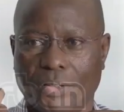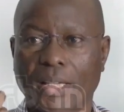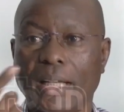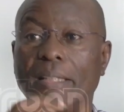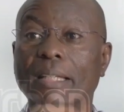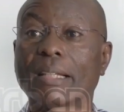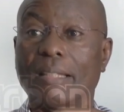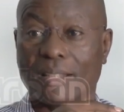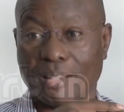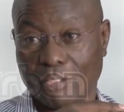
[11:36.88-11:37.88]
in nineteen
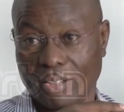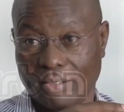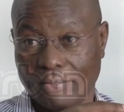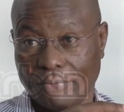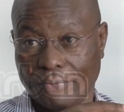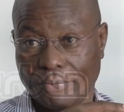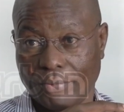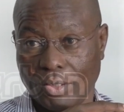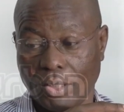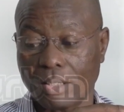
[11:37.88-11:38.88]
eighty-seven.
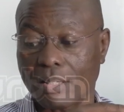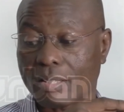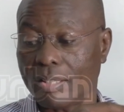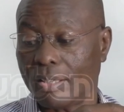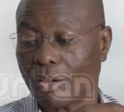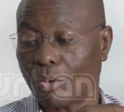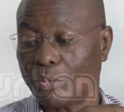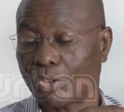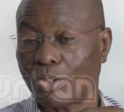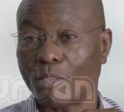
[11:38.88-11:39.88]
That is Senior
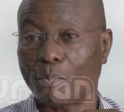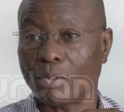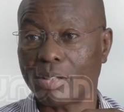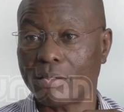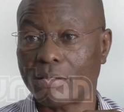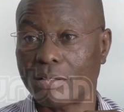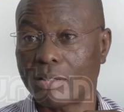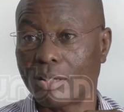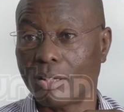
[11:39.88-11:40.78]
Commissioner of Police,